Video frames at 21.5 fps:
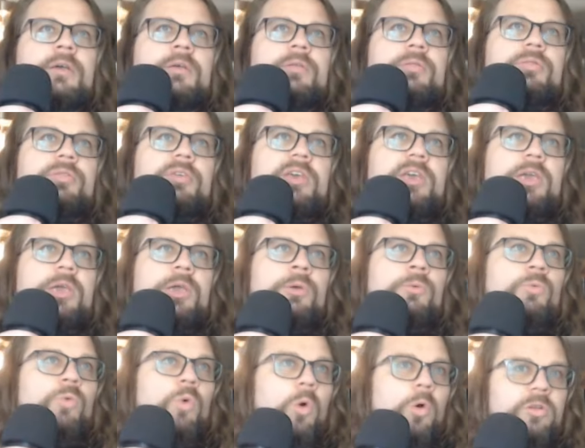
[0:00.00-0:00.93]
the
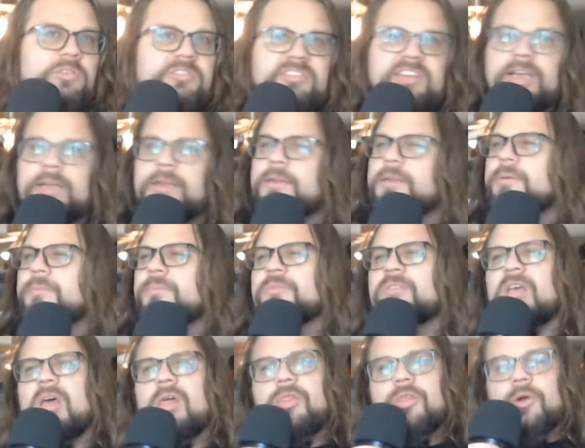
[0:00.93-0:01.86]
Warrants Kingdoms,
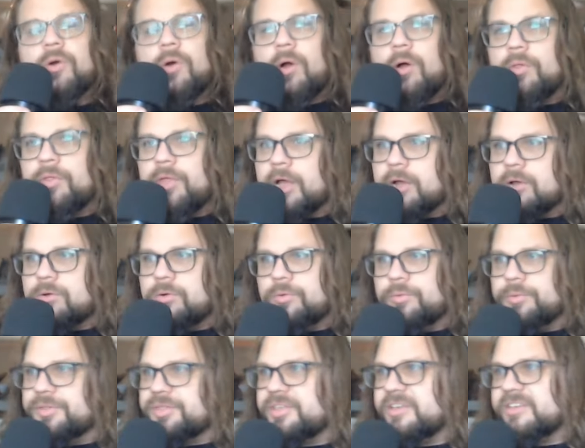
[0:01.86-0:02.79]
they're all not cool
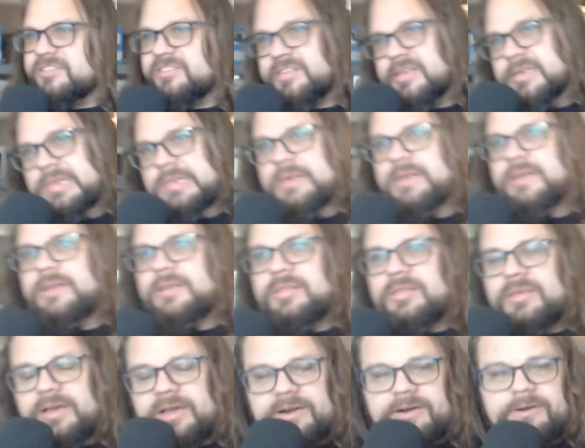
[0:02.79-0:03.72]
with this. They think
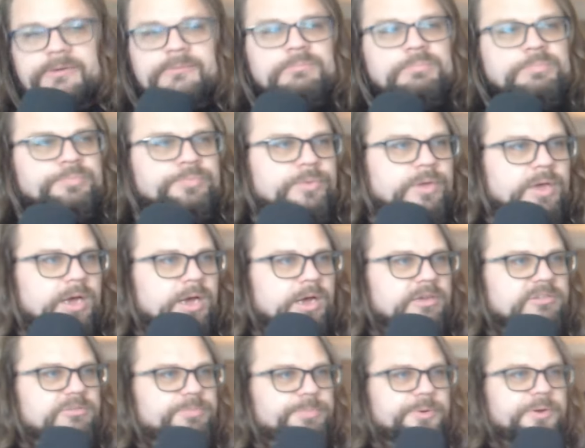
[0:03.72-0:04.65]
that
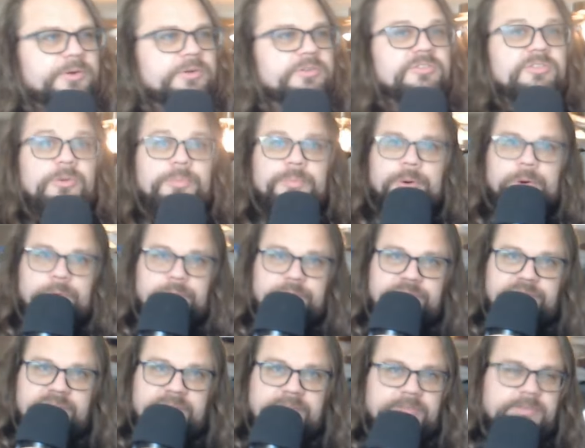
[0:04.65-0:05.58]
spirits are
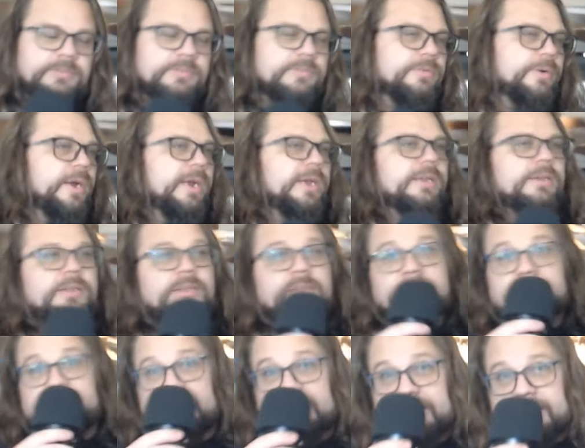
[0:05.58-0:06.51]
persons, right?
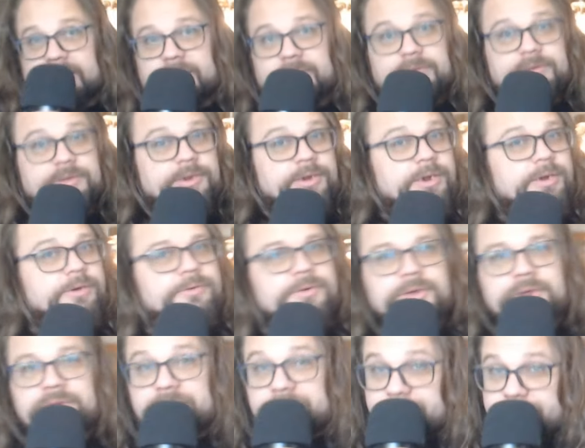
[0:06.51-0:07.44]
Hey, you know,
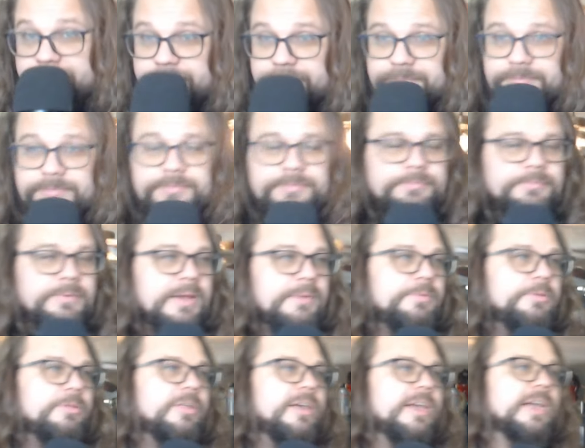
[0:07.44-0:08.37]

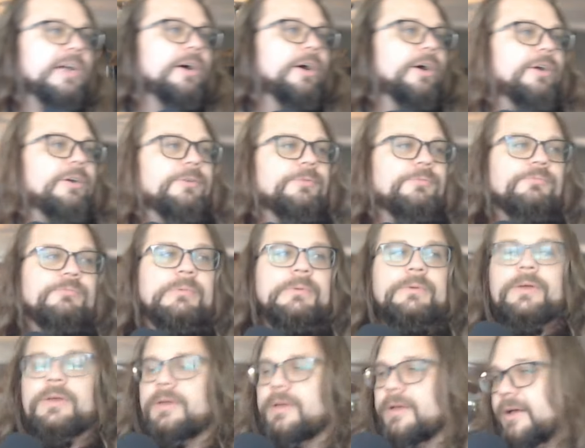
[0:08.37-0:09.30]
maybe they are.
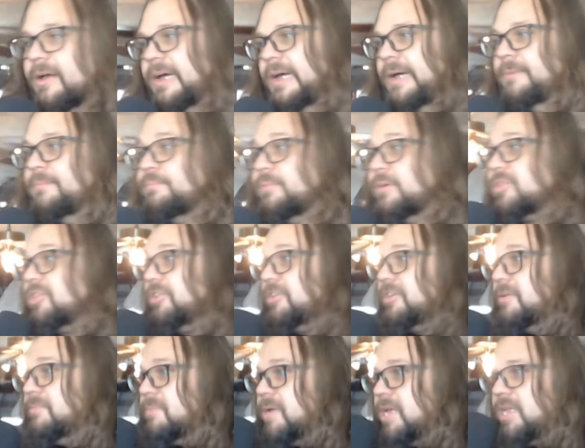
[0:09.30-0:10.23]
But the
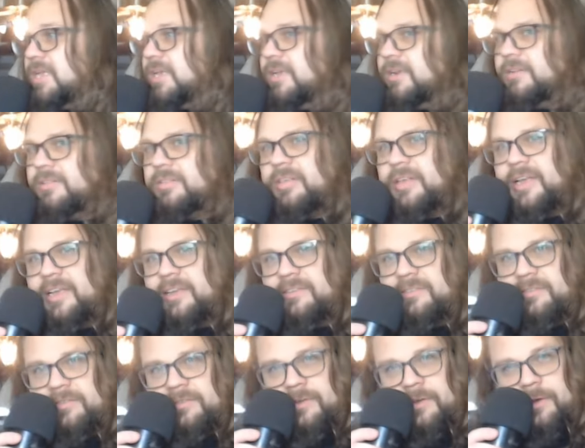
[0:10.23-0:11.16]
Dominion thinks,